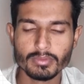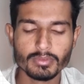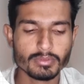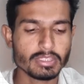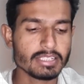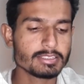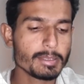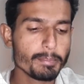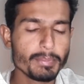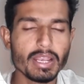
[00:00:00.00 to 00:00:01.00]
Then
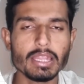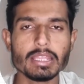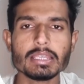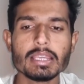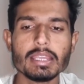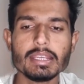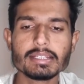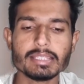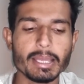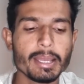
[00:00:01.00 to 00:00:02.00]
simply
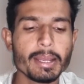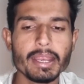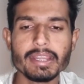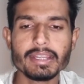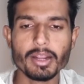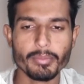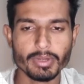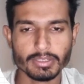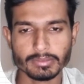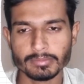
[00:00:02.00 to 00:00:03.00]
hit the enter
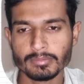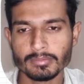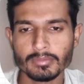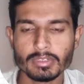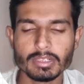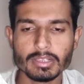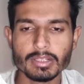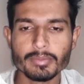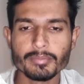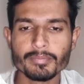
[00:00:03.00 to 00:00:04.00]
button.
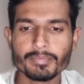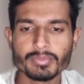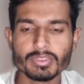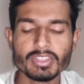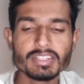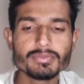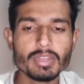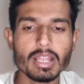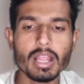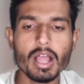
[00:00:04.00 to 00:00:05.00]
This
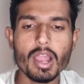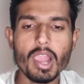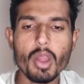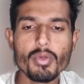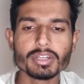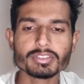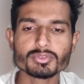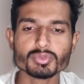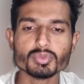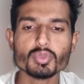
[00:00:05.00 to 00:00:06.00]
will allow us
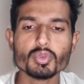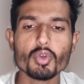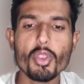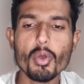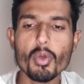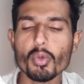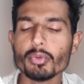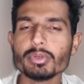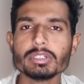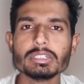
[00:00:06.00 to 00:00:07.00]
to
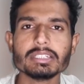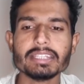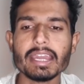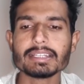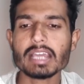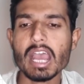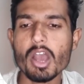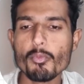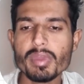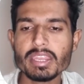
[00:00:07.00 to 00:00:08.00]
know that
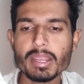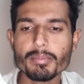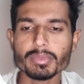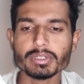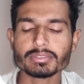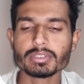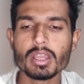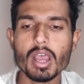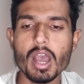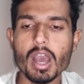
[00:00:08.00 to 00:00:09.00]
how many numbers
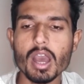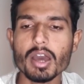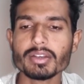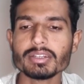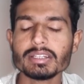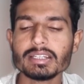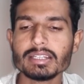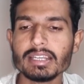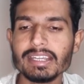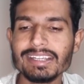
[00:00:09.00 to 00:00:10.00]
are
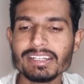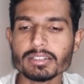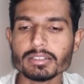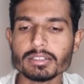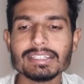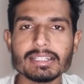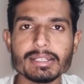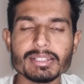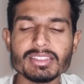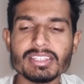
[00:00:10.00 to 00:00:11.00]
entered
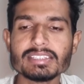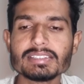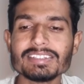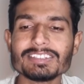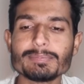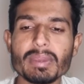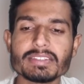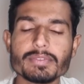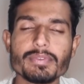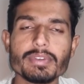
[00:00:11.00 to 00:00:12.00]
this
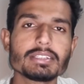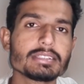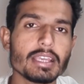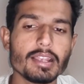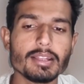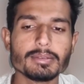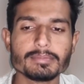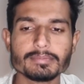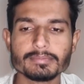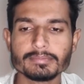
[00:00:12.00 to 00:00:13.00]
specific cell
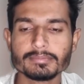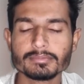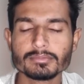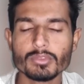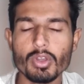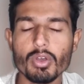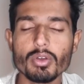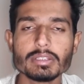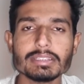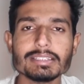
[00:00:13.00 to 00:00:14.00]

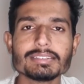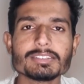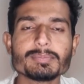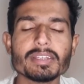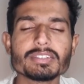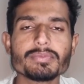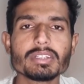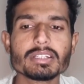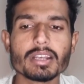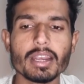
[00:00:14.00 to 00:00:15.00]
or this
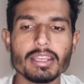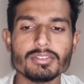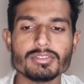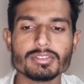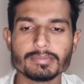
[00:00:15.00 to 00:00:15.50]
specific range.